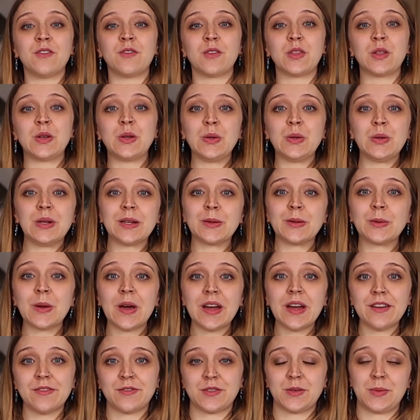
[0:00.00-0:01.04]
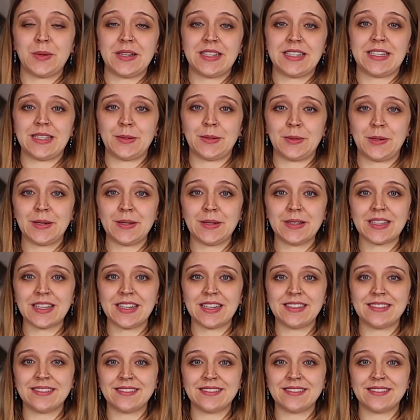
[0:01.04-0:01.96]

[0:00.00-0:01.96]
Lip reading: for the new little life to enter the world.